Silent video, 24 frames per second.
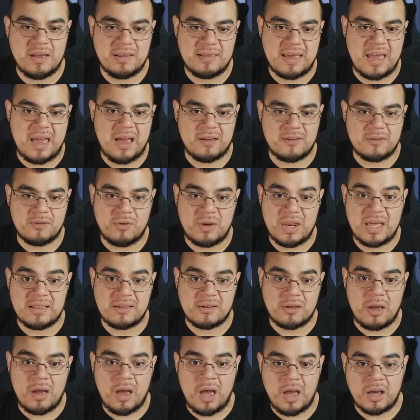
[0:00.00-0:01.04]
attack, so that's
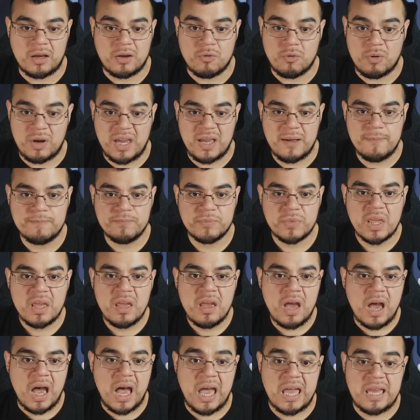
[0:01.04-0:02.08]
great.
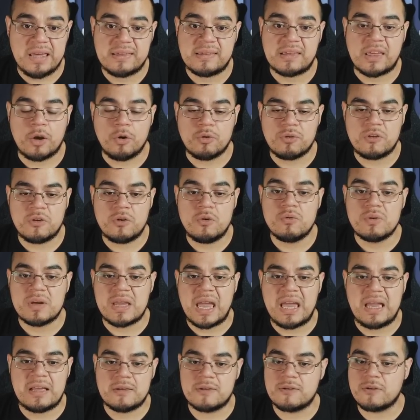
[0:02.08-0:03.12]
His skill 2
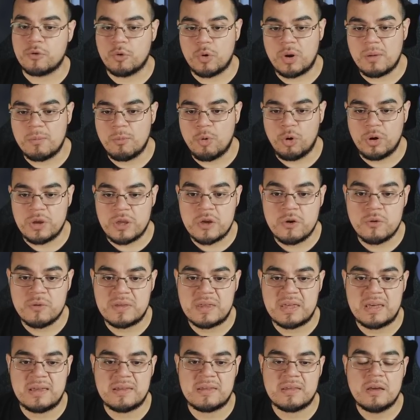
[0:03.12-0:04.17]
gains 3 more
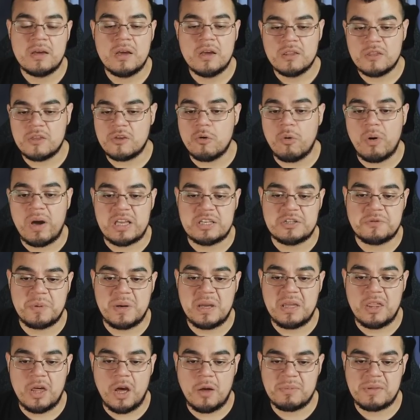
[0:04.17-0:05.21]
uses, 2
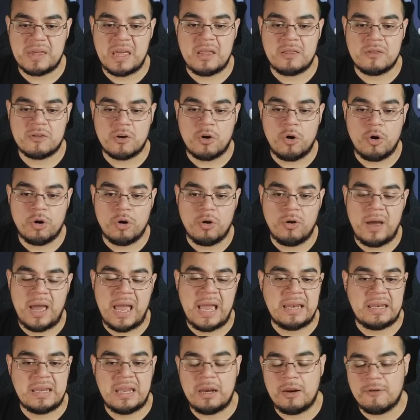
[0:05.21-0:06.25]
HP dumps in total,
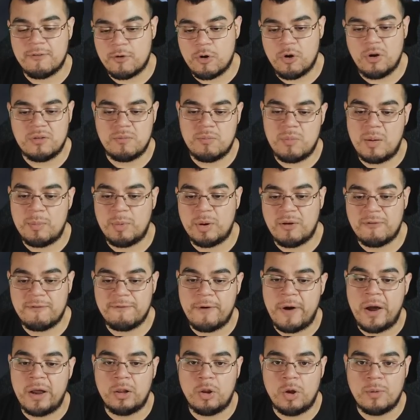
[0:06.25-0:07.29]
and then of course remember the
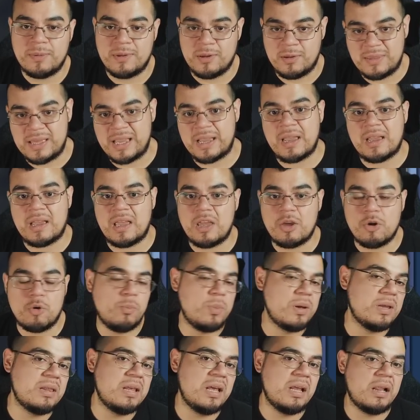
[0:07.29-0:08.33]
follow-up, so technically you'll
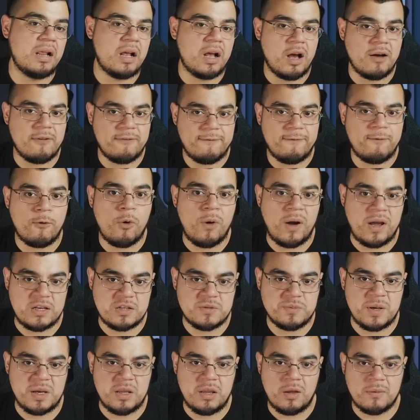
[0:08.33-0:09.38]
be dealing 4
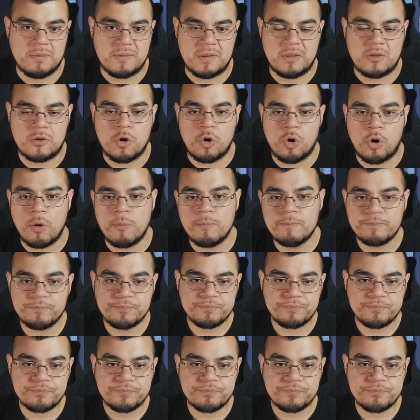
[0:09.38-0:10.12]
HP dumps in total.